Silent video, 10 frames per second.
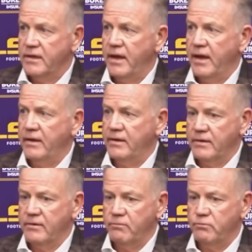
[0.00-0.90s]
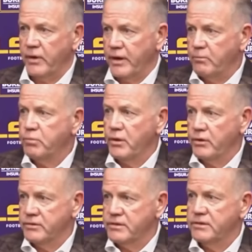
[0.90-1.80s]
and bringing
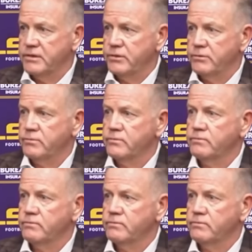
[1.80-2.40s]
players into your